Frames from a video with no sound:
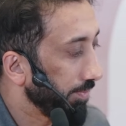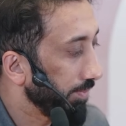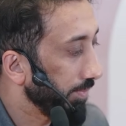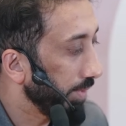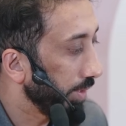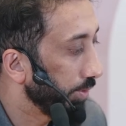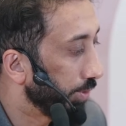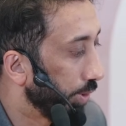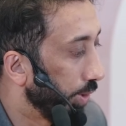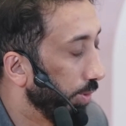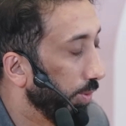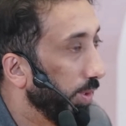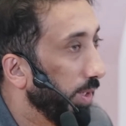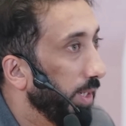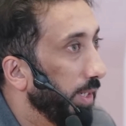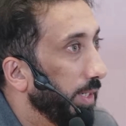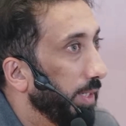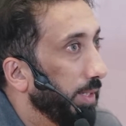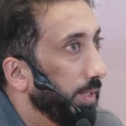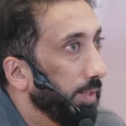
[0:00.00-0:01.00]
So
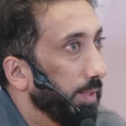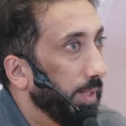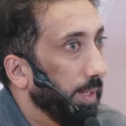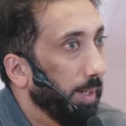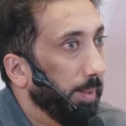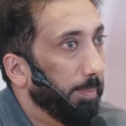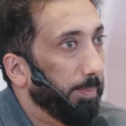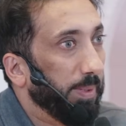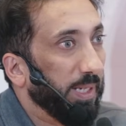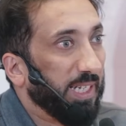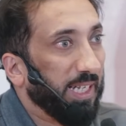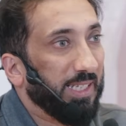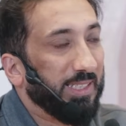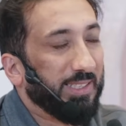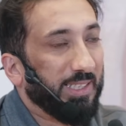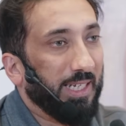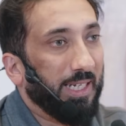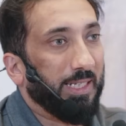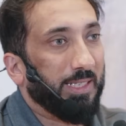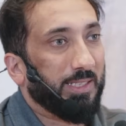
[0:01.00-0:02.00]
because
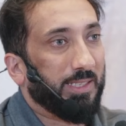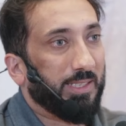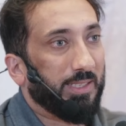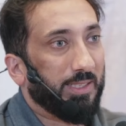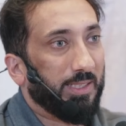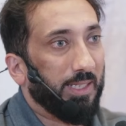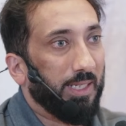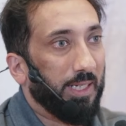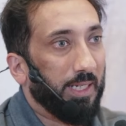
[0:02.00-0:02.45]
it's